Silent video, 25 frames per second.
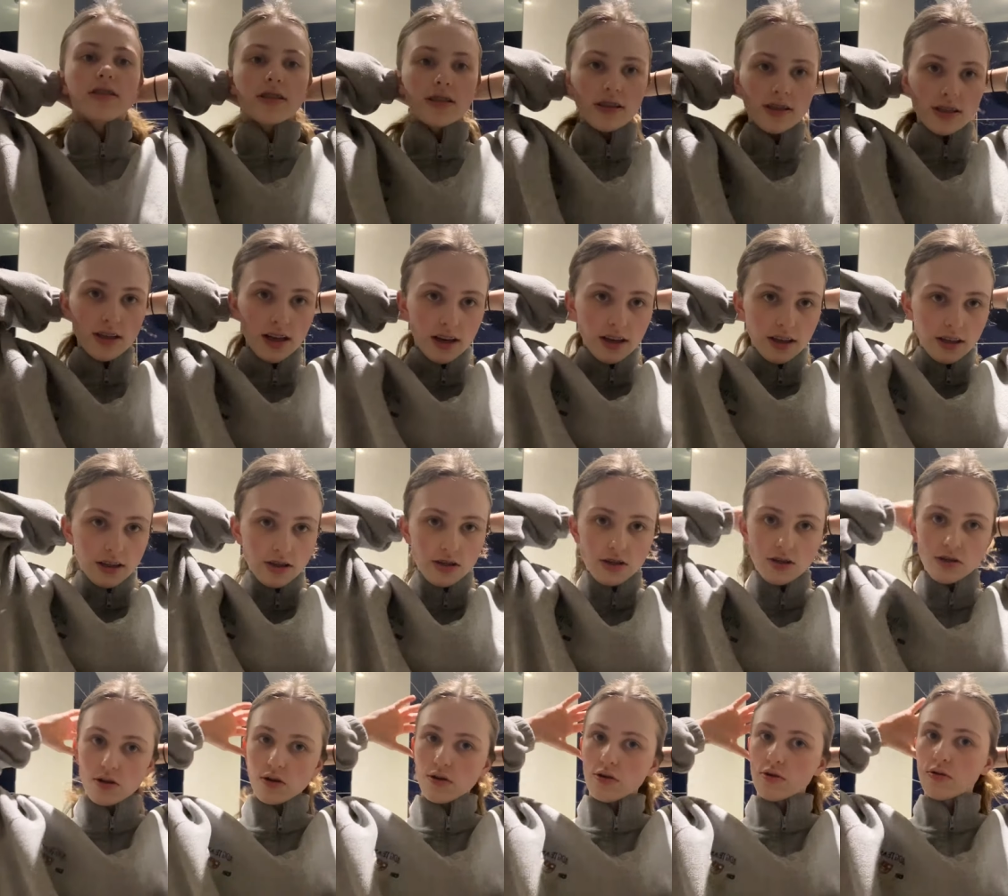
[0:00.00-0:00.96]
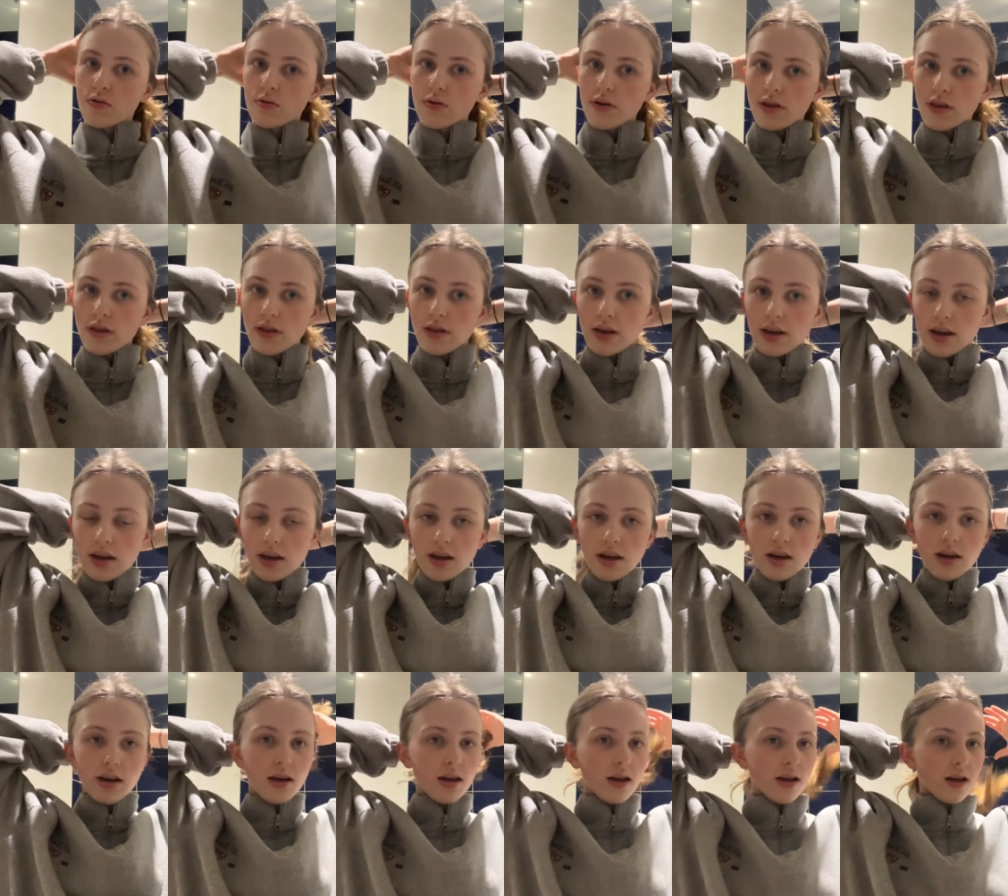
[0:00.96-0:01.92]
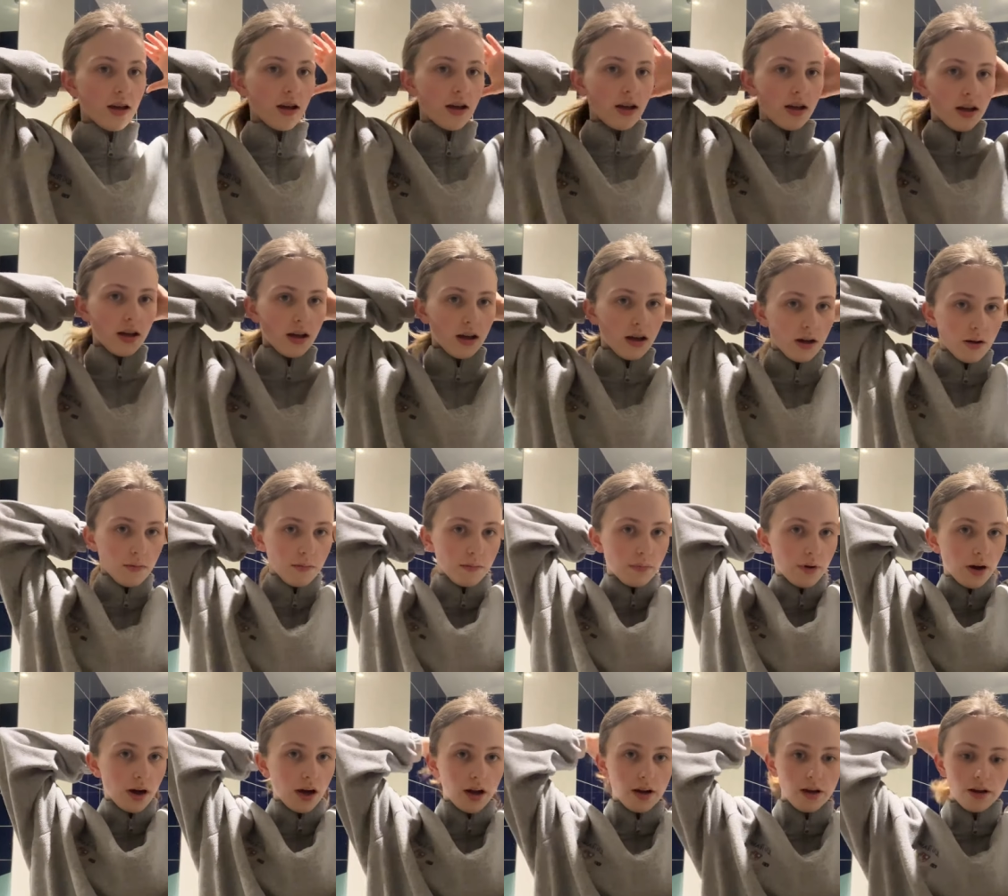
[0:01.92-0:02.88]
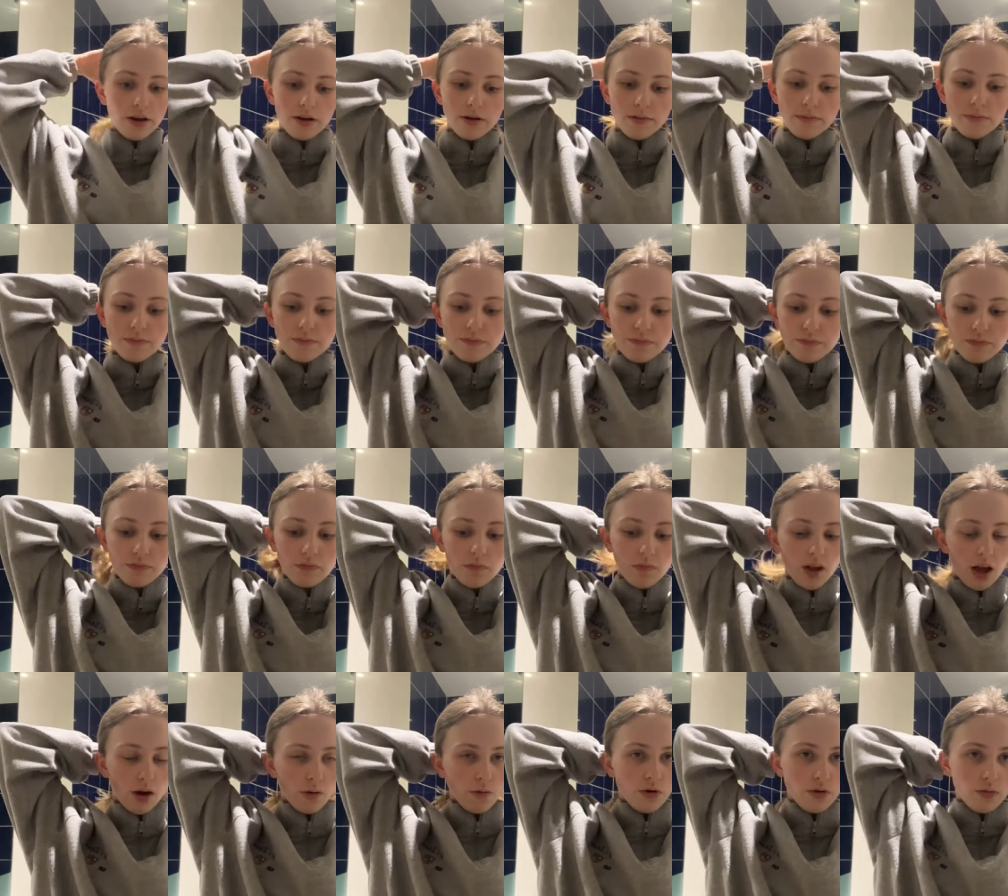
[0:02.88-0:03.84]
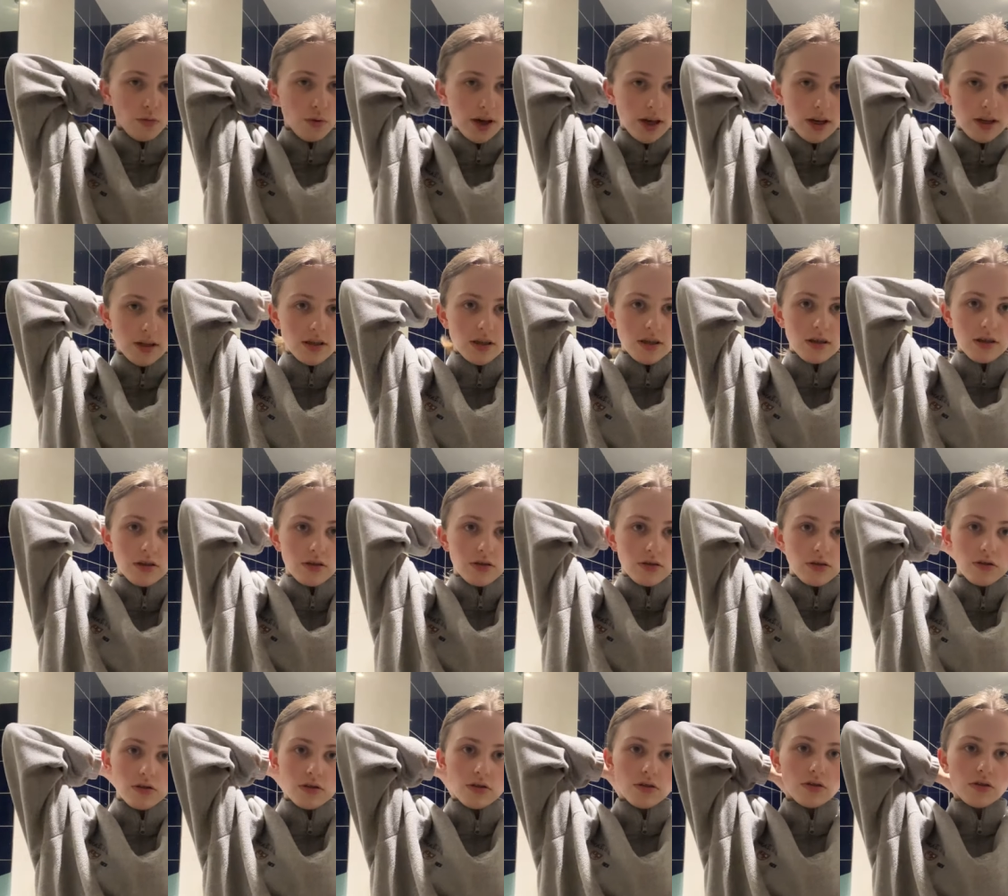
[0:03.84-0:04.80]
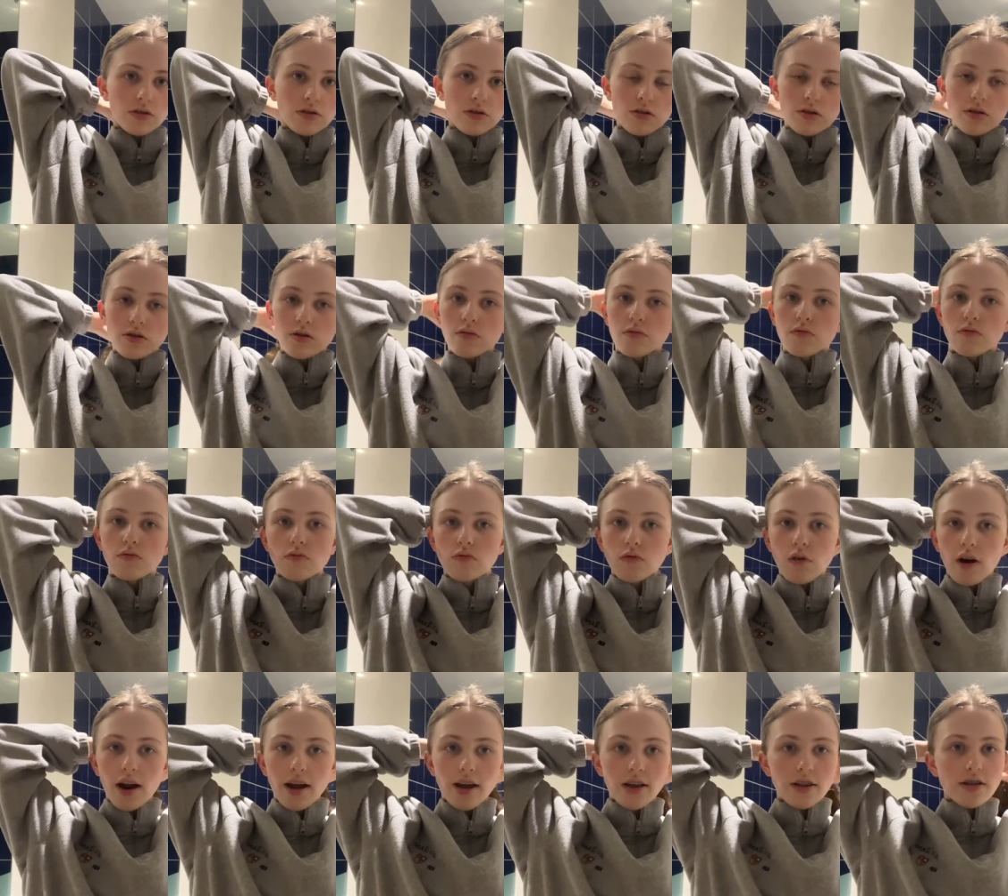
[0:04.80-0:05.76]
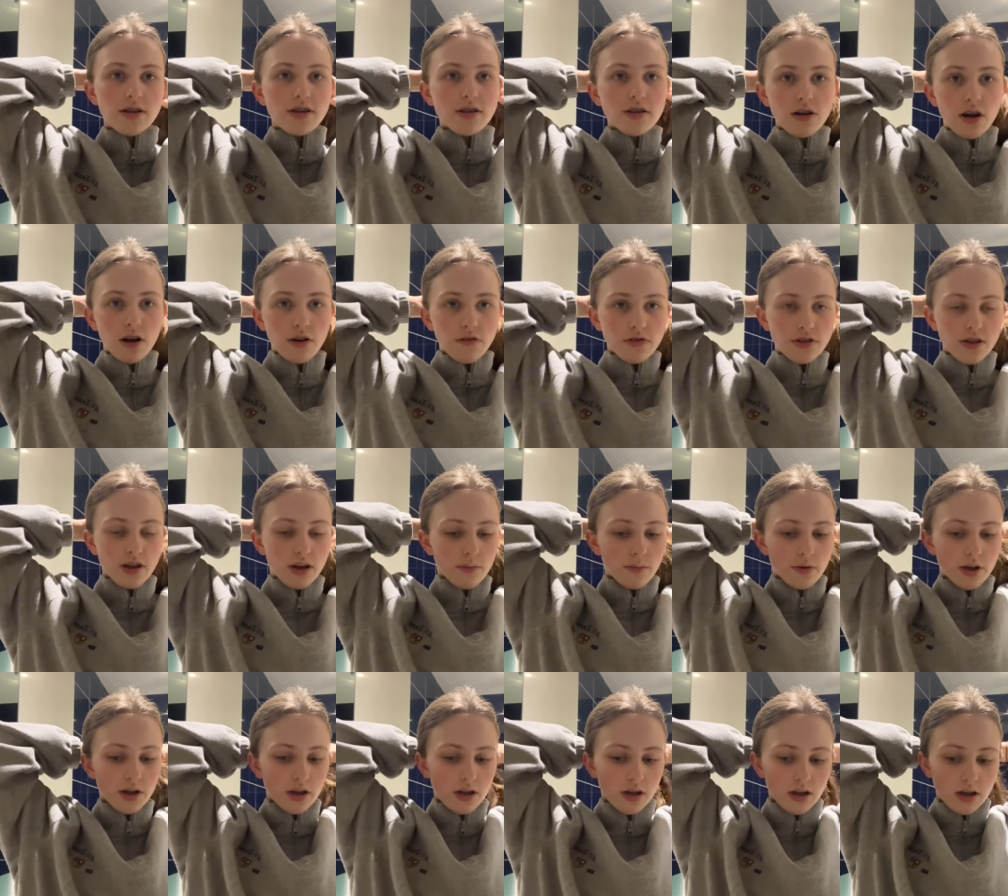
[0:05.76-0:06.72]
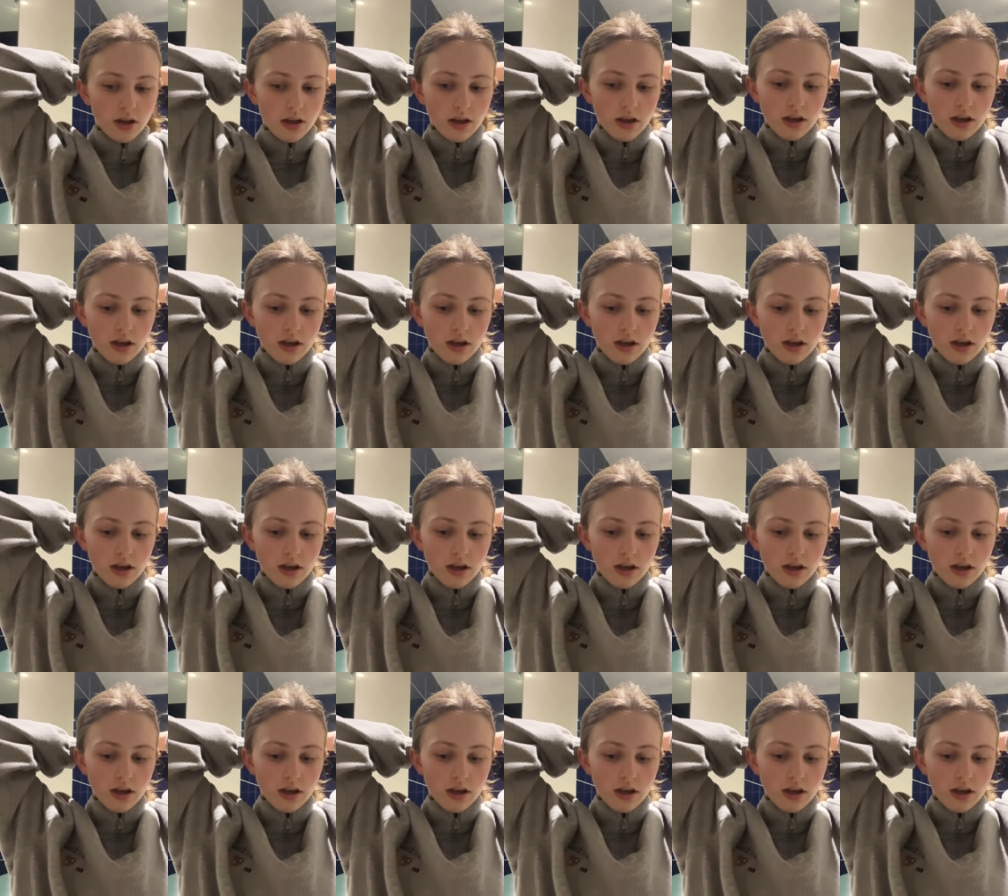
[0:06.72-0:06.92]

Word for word: it's getting so thick but um, I want to wait till right at the start of summer